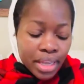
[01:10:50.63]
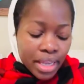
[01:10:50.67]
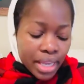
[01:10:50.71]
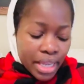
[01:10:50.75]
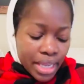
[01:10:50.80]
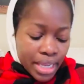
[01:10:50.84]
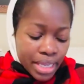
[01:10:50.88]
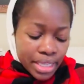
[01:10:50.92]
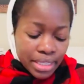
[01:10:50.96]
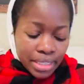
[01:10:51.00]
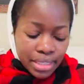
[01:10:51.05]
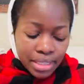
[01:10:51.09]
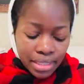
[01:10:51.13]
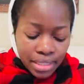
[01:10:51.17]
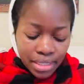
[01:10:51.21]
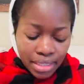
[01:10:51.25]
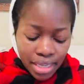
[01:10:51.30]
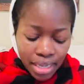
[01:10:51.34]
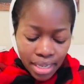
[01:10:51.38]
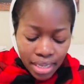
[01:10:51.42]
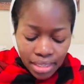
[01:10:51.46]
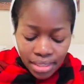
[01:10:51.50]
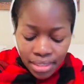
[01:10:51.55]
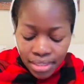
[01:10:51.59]
It
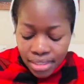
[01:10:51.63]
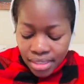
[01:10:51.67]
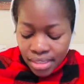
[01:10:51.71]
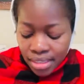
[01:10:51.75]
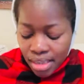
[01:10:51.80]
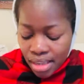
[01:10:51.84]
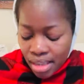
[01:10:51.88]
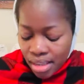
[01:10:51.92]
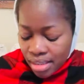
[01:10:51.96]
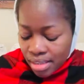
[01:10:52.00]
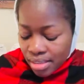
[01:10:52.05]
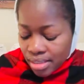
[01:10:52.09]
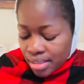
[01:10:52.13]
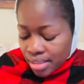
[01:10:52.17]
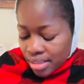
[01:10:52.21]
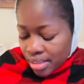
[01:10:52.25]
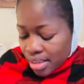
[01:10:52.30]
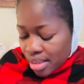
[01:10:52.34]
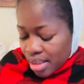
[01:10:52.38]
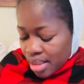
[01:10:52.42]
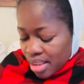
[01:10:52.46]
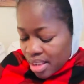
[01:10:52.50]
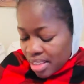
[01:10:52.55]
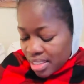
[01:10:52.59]
does not
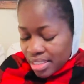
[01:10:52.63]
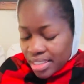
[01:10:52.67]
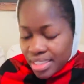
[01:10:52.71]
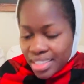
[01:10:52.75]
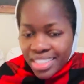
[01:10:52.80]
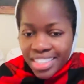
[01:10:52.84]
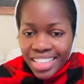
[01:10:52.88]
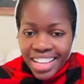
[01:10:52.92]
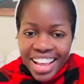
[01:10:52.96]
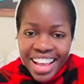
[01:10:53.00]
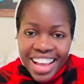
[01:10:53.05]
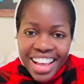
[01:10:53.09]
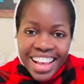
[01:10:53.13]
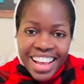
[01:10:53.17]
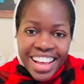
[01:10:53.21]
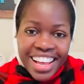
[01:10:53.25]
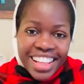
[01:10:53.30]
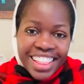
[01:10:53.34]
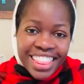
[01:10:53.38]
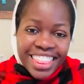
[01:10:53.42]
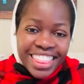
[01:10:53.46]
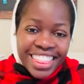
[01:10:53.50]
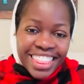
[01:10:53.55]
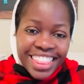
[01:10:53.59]
cost
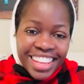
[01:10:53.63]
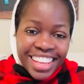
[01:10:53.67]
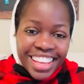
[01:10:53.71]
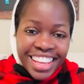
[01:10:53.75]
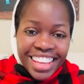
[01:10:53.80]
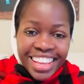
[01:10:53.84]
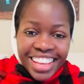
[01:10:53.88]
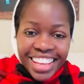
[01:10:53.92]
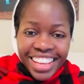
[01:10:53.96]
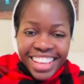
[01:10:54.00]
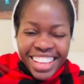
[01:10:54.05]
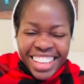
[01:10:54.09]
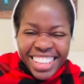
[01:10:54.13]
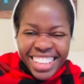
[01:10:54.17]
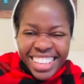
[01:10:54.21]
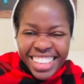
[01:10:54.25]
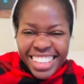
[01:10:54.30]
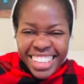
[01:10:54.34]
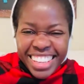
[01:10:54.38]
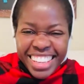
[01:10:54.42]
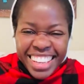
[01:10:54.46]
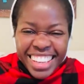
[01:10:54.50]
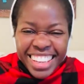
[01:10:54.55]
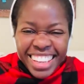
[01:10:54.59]
a thing.
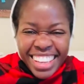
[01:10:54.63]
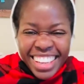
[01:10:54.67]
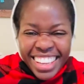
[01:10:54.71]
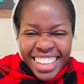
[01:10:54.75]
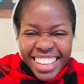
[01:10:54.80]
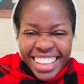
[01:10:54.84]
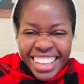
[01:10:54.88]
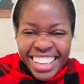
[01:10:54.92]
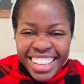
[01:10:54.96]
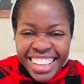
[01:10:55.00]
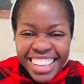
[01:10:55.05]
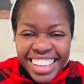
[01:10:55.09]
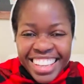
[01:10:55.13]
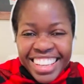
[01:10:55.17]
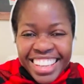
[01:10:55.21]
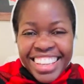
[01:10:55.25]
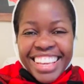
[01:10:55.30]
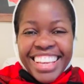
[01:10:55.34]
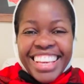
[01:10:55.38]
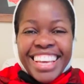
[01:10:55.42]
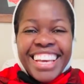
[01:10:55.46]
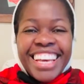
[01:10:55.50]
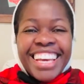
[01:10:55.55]
Eh.